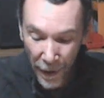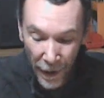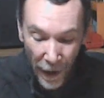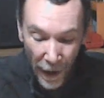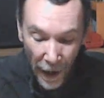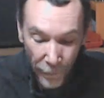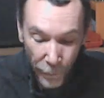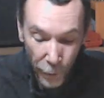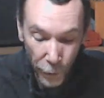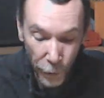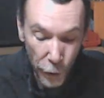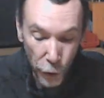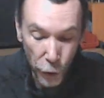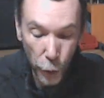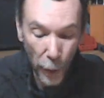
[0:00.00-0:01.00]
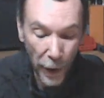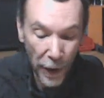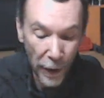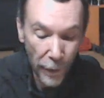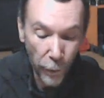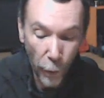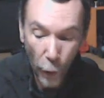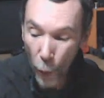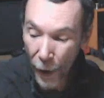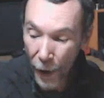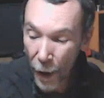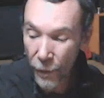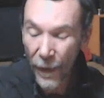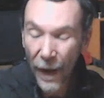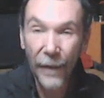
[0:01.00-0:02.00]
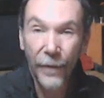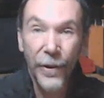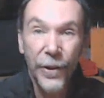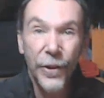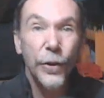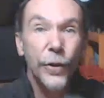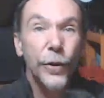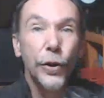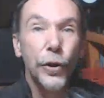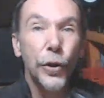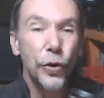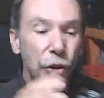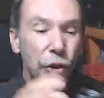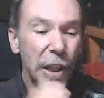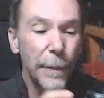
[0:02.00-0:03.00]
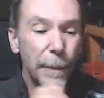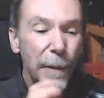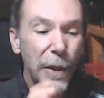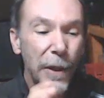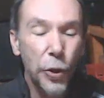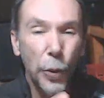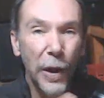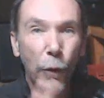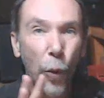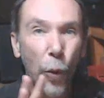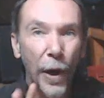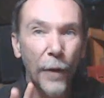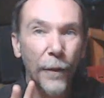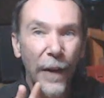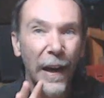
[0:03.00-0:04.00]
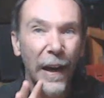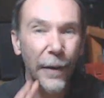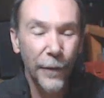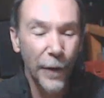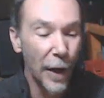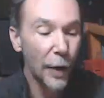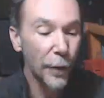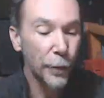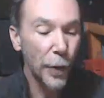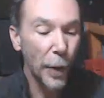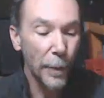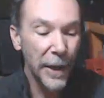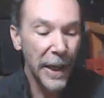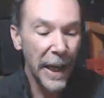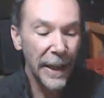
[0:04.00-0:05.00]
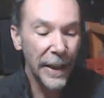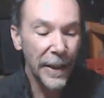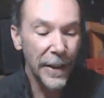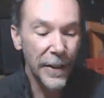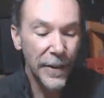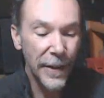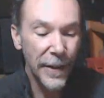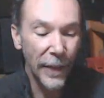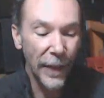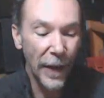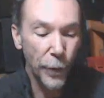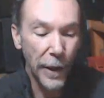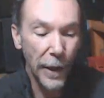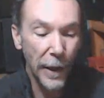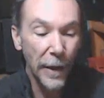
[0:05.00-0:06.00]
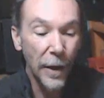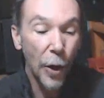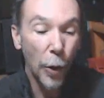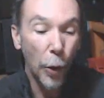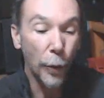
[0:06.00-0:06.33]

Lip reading: I've got the new 24-105. This is the new cheapy 24-105 from Canon South Africa, or from